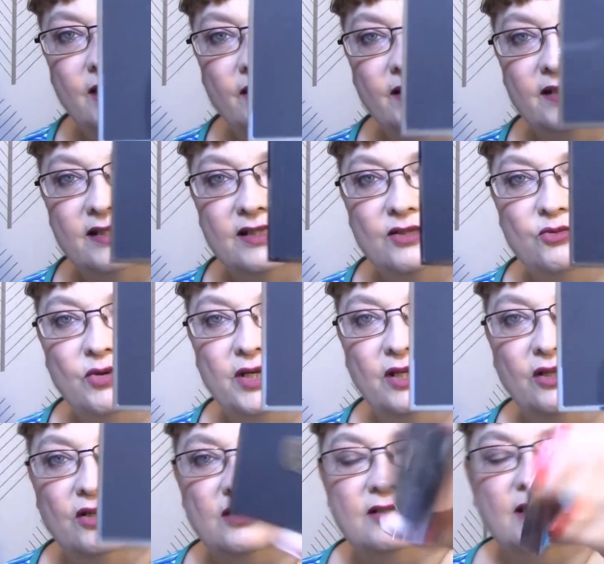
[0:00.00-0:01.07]
This is what it
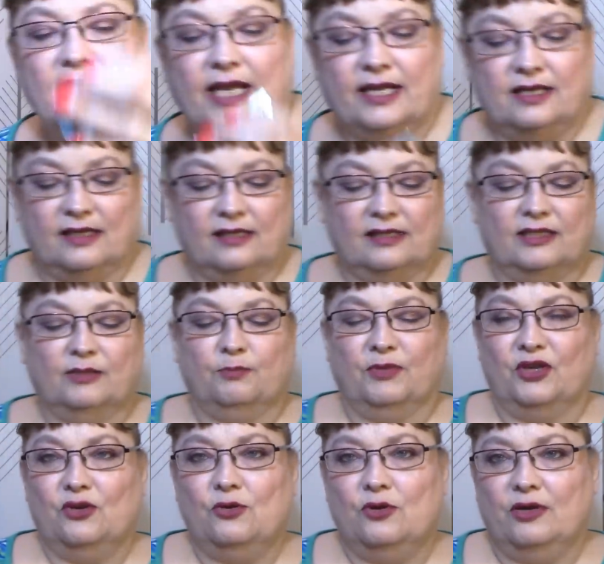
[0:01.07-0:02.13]
looks like. It's
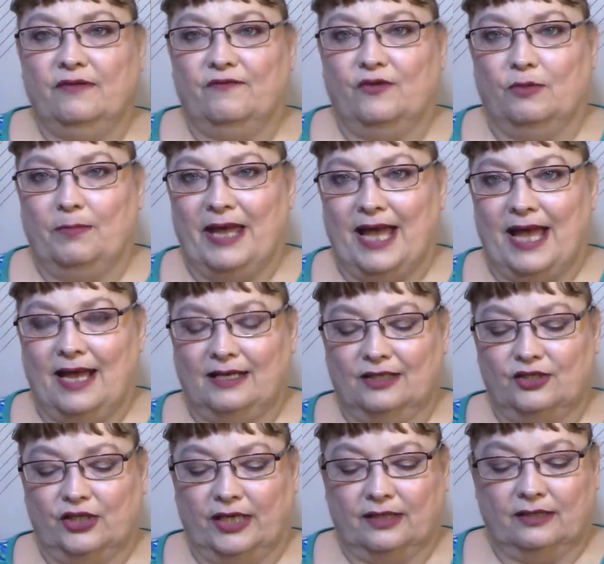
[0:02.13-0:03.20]
beautiful
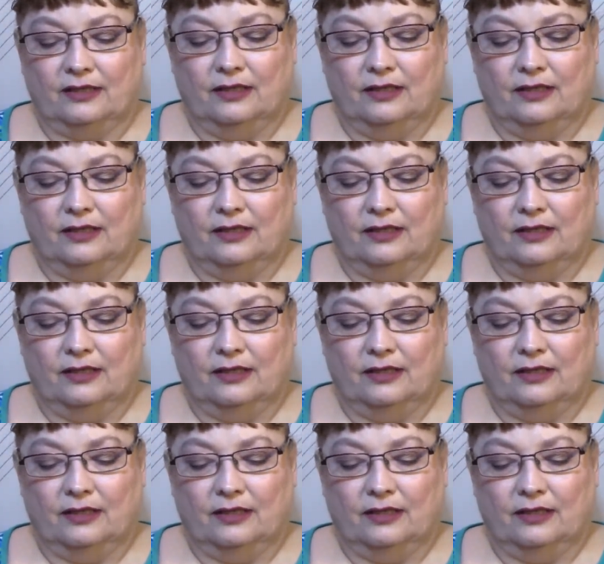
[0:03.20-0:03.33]
packaging.